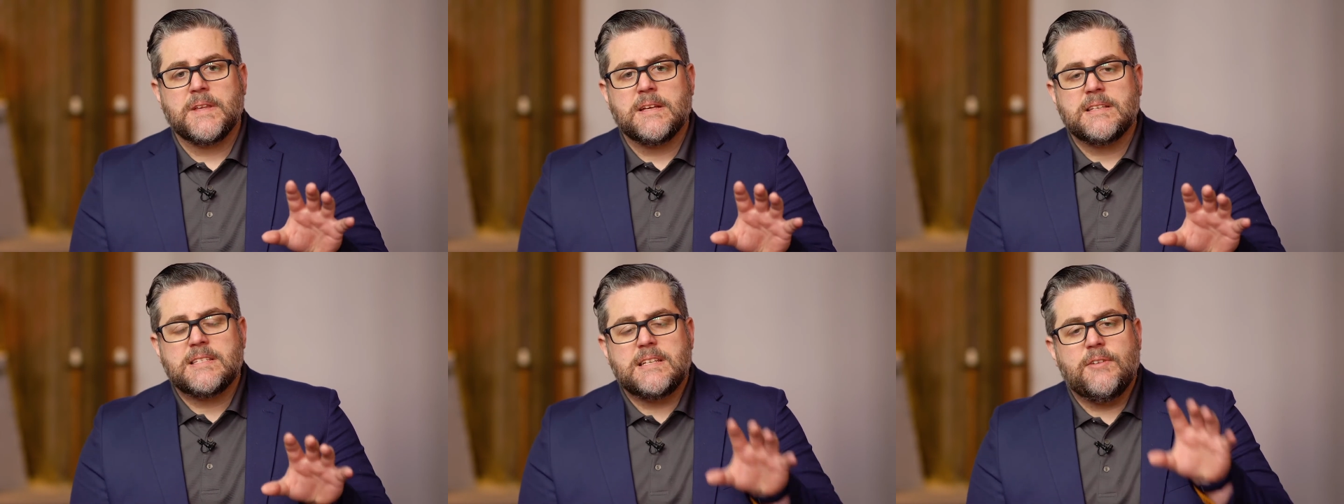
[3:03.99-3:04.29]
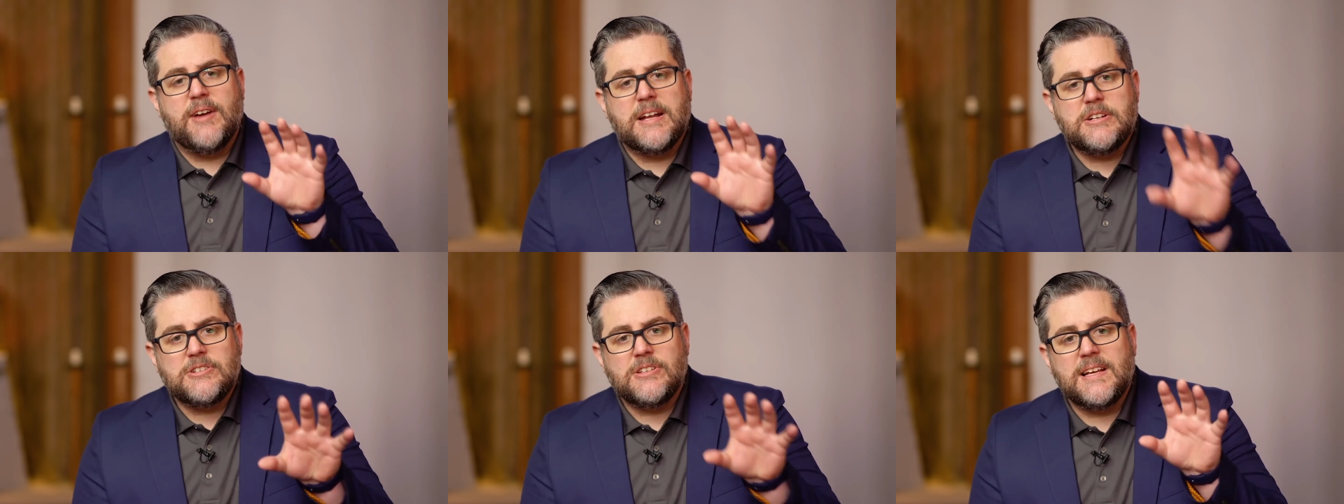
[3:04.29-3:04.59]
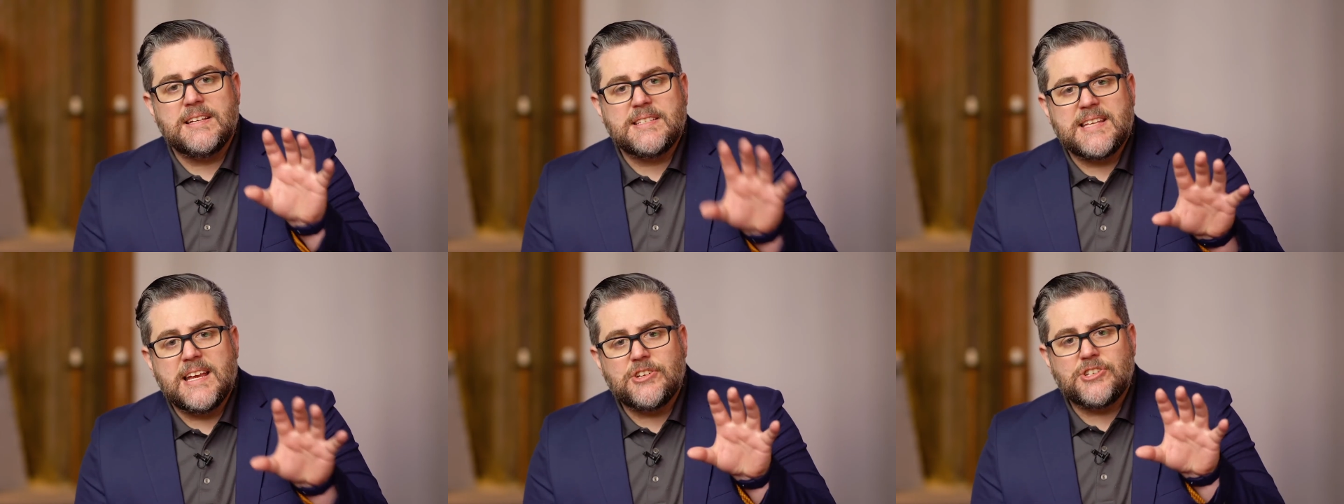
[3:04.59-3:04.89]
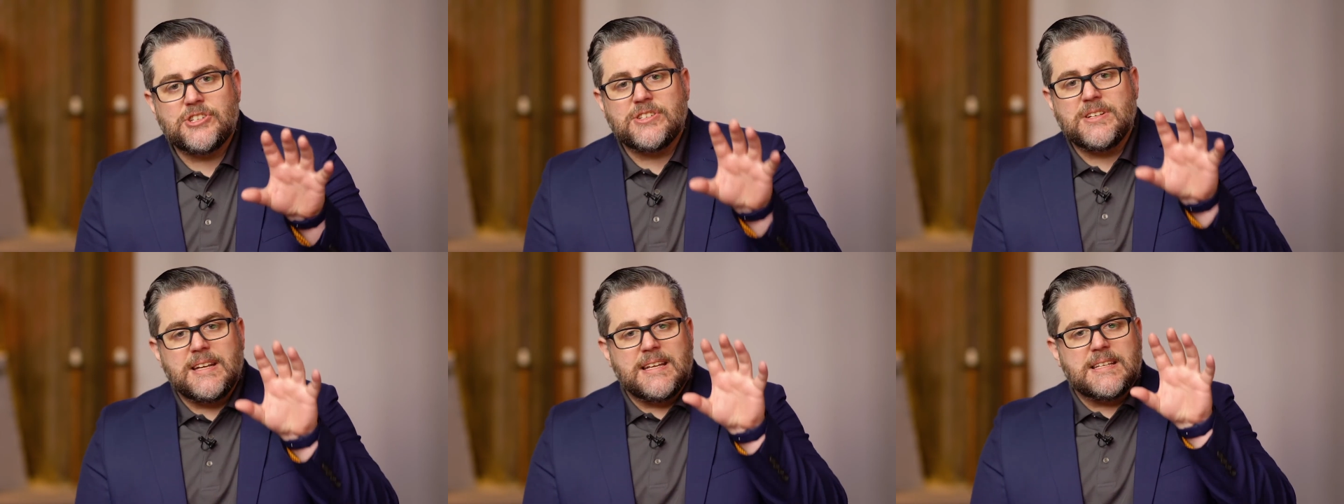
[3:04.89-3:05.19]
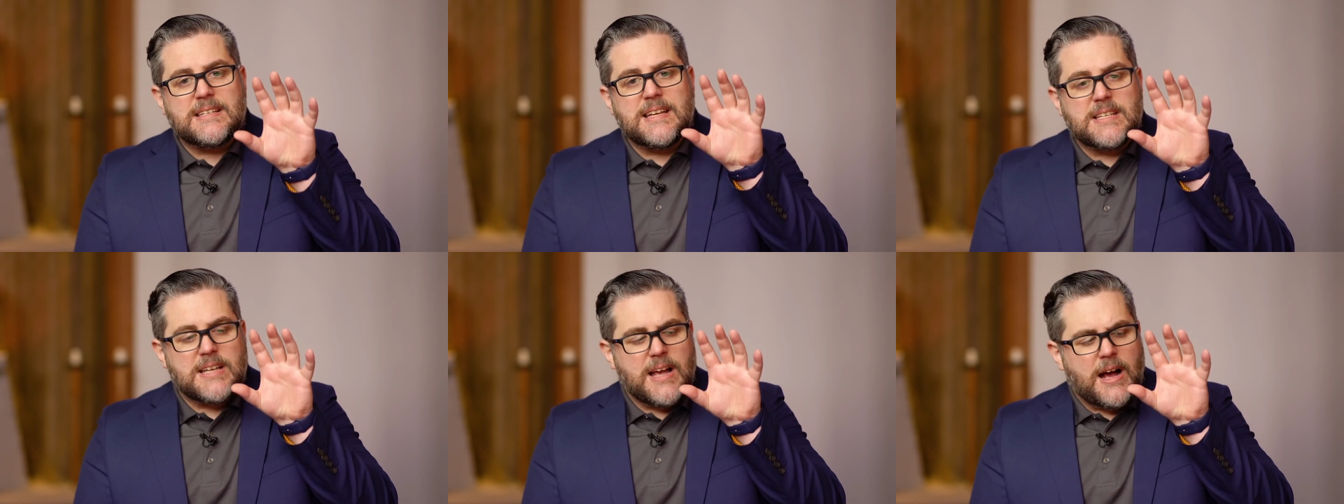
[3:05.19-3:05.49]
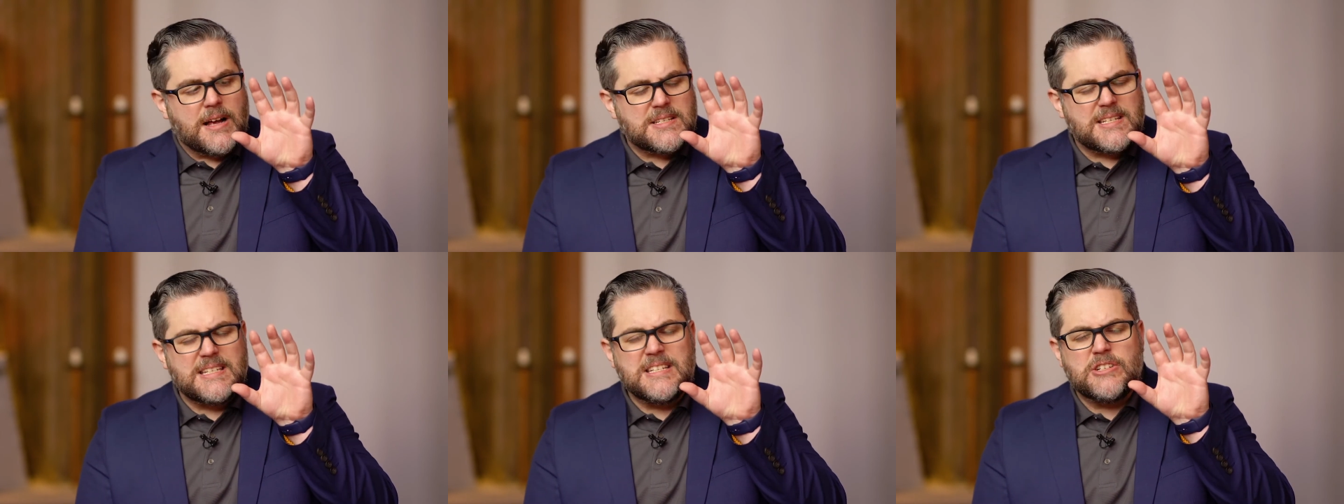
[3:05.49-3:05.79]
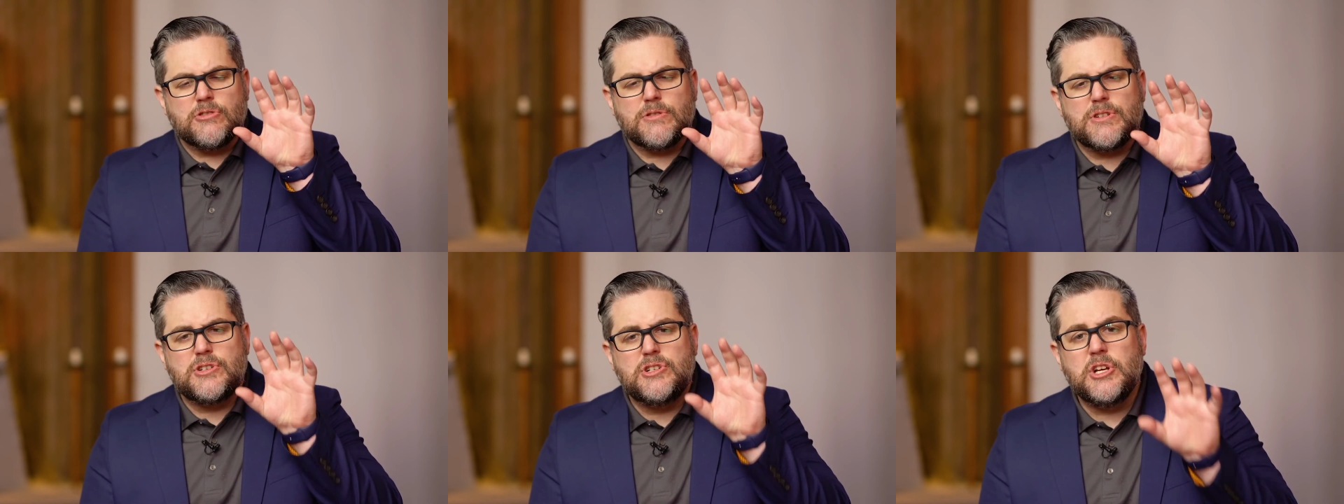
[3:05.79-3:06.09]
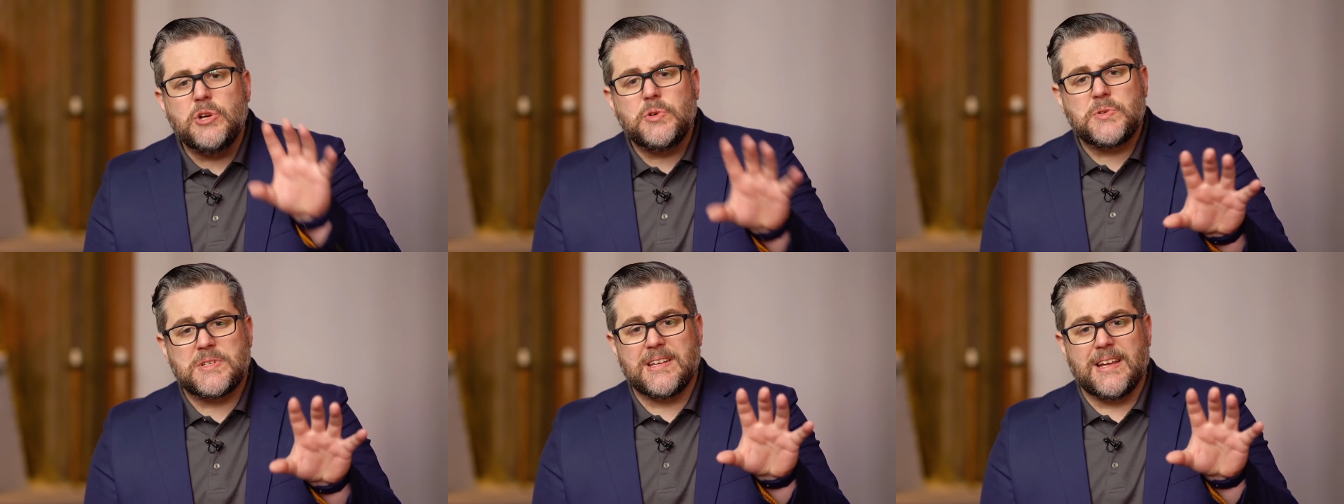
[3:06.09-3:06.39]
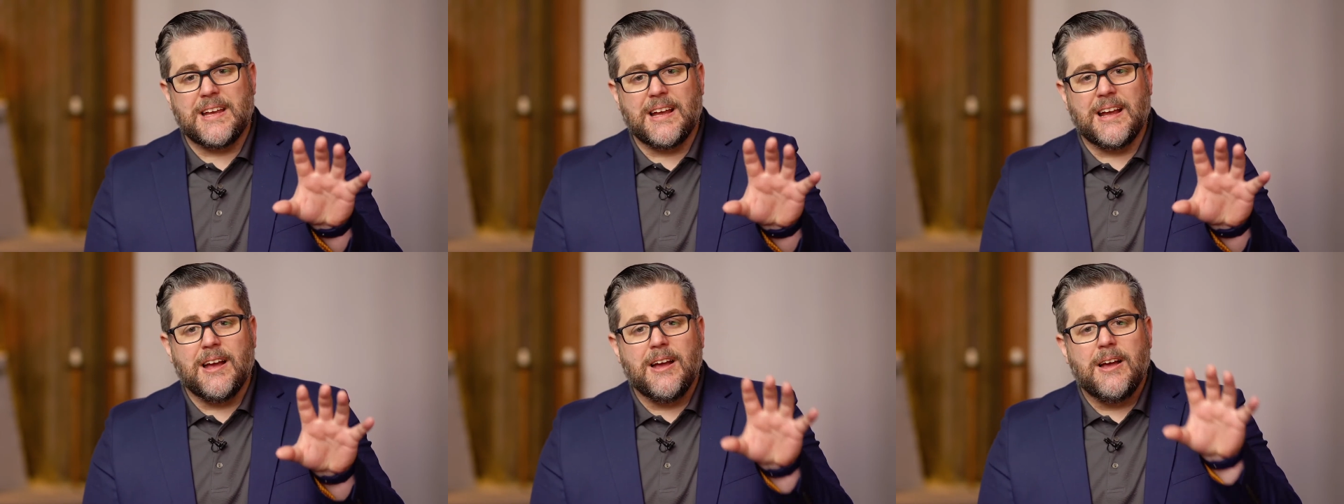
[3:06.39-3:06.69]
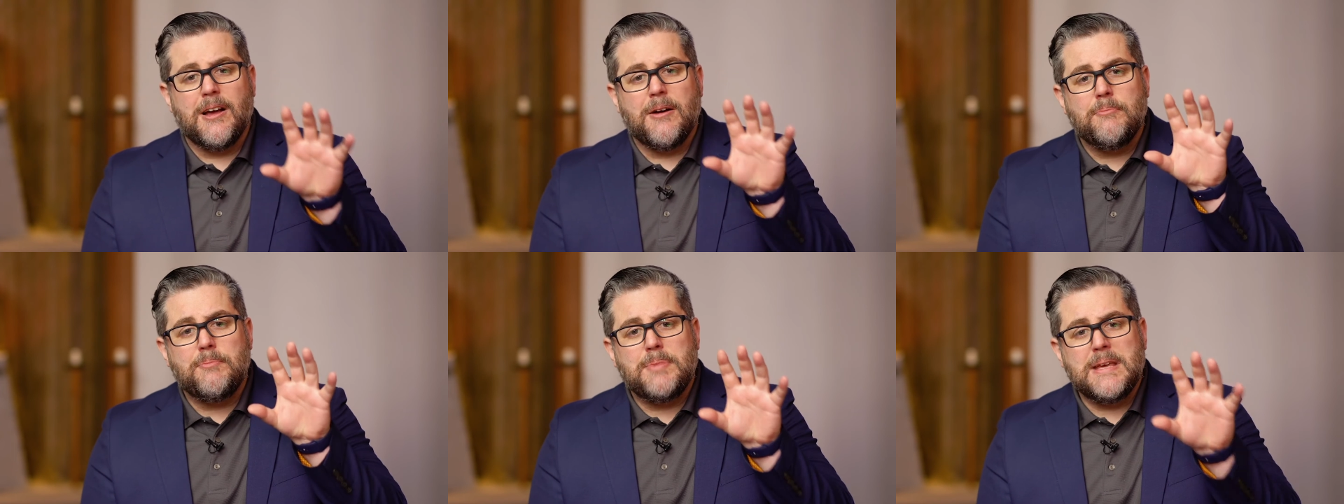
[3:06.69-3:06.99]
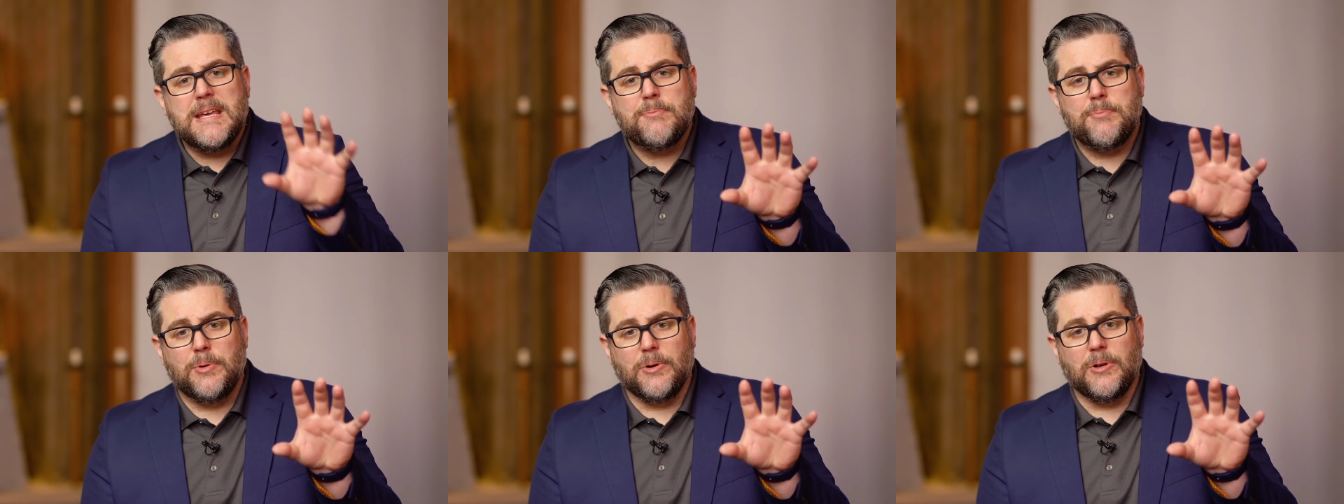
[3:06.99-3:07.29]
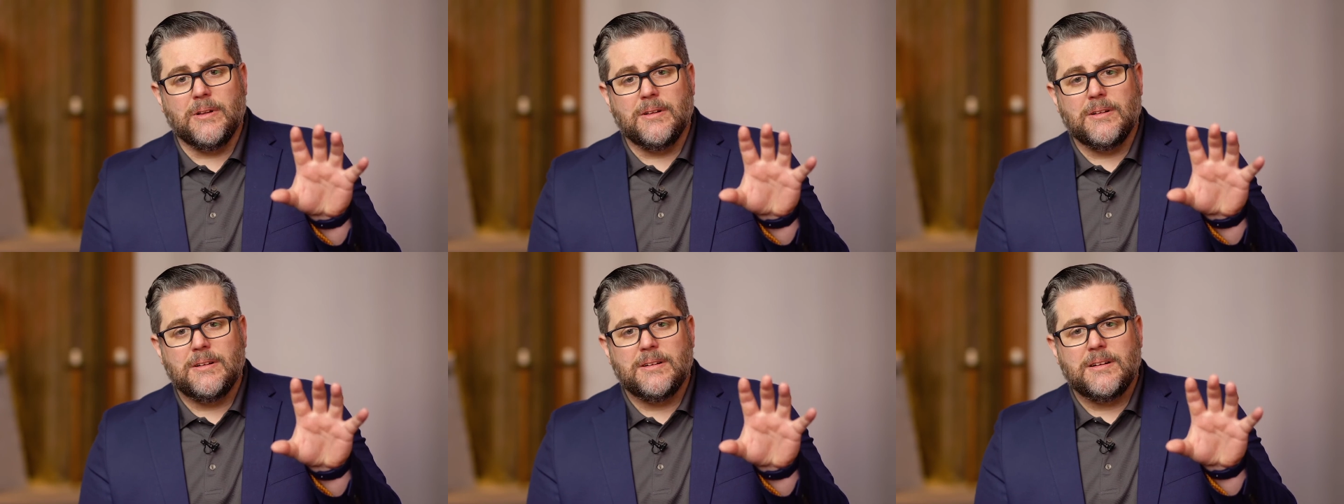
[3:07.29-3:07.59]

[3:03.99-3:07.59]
See, evangelization is, is us introducing people,